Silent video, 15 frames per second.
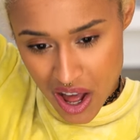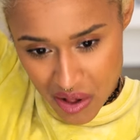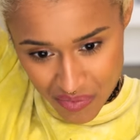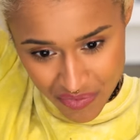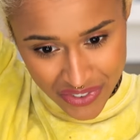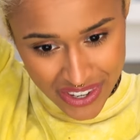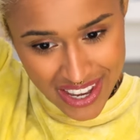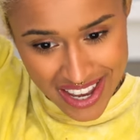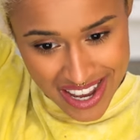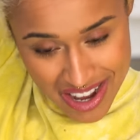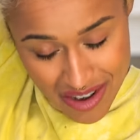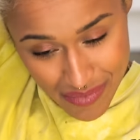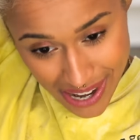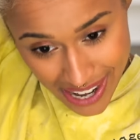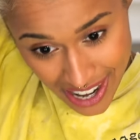Um,
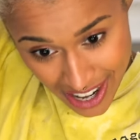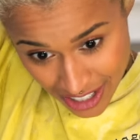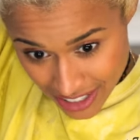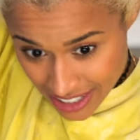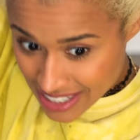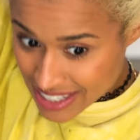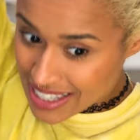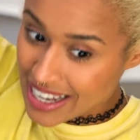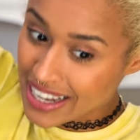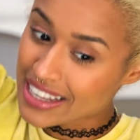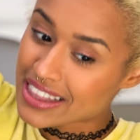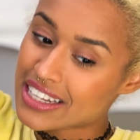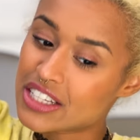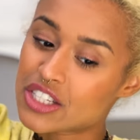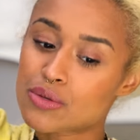my hair looks
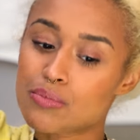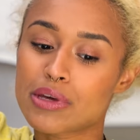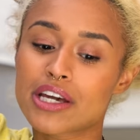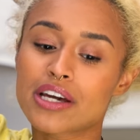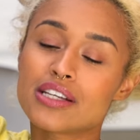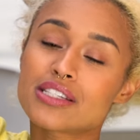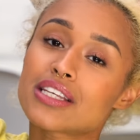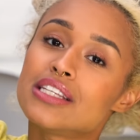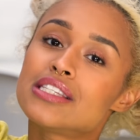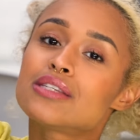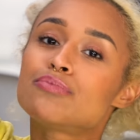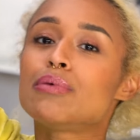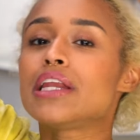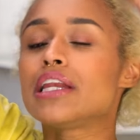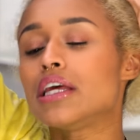like this because
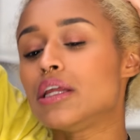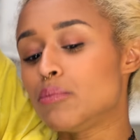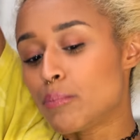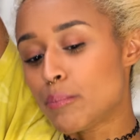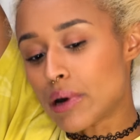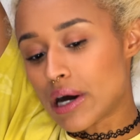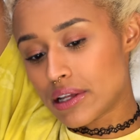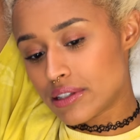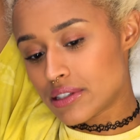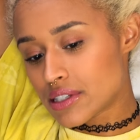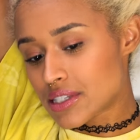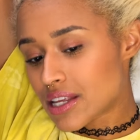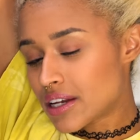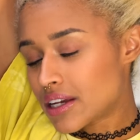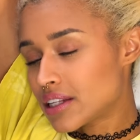it's been in
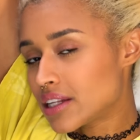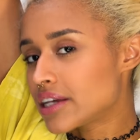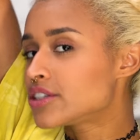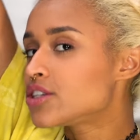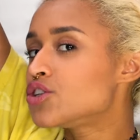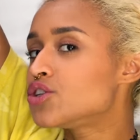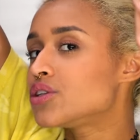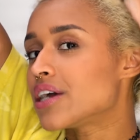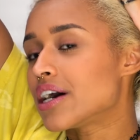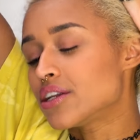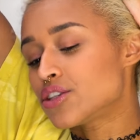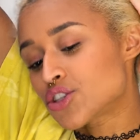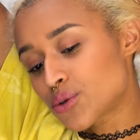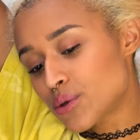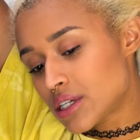buns and I like to do
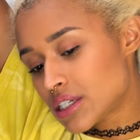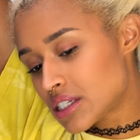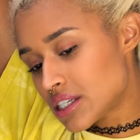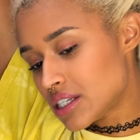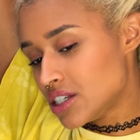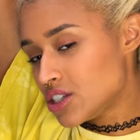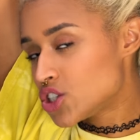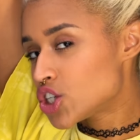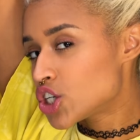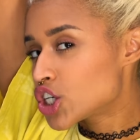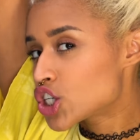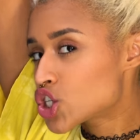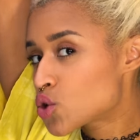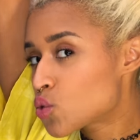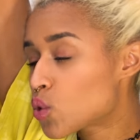that so it is
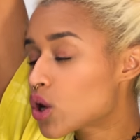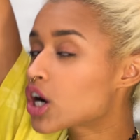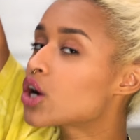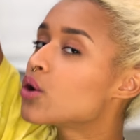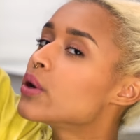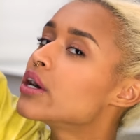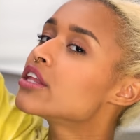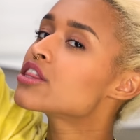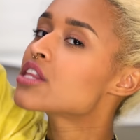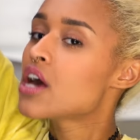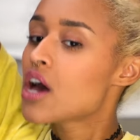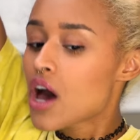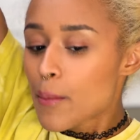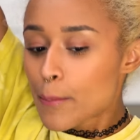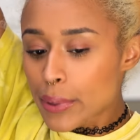easier to work with
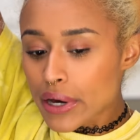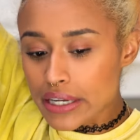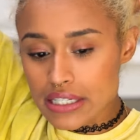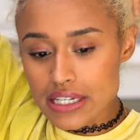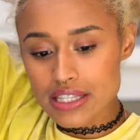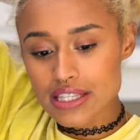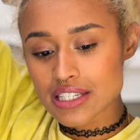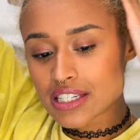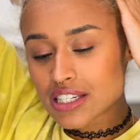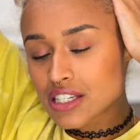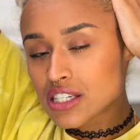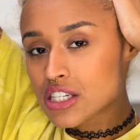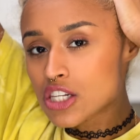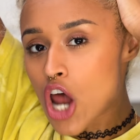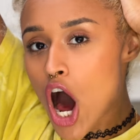but this
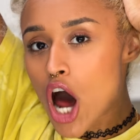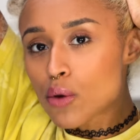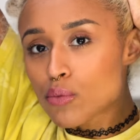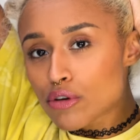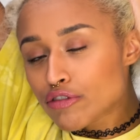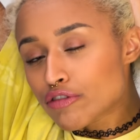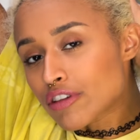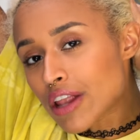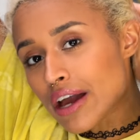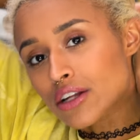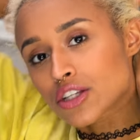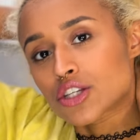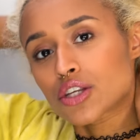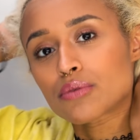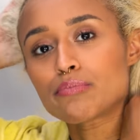does not
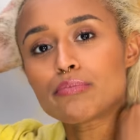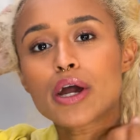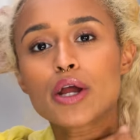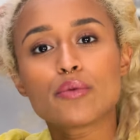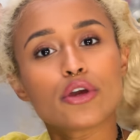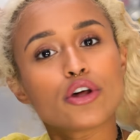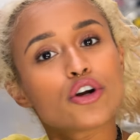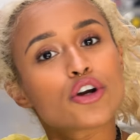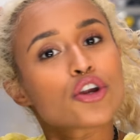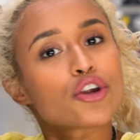reflect my real